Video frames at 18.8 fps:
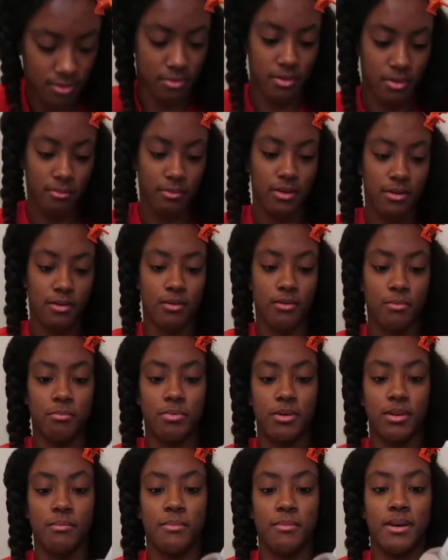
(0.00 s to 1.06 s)
what I'm going to
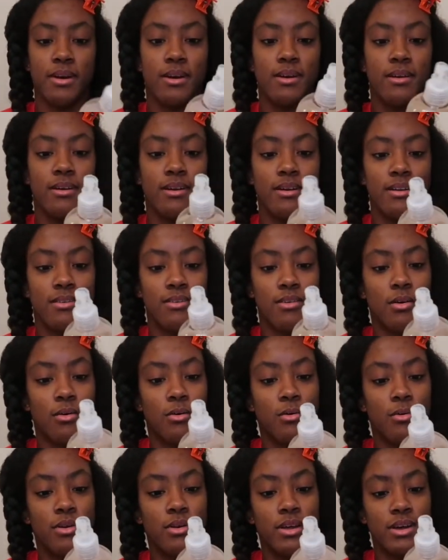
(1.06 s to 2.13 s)
put in my hair. It's
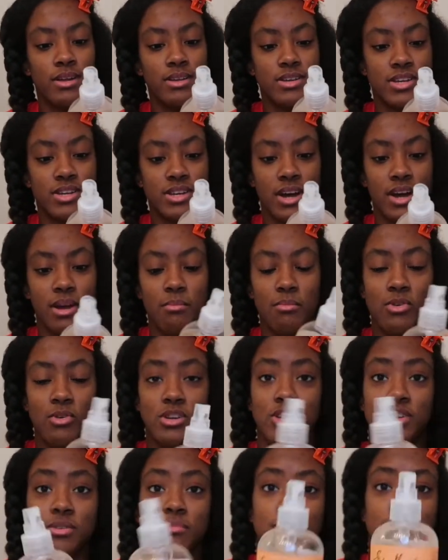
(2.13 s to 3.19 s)
Hold and Shine
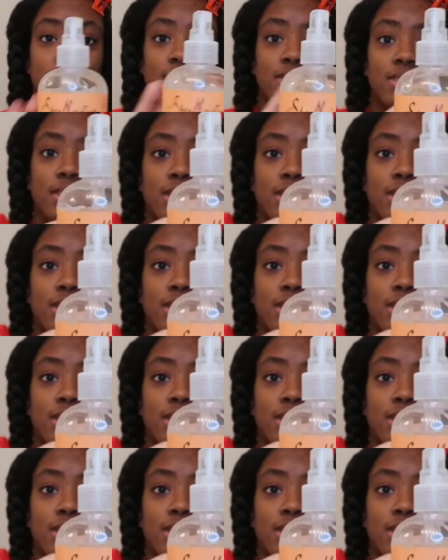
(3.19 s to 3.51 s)
Moisture Mist.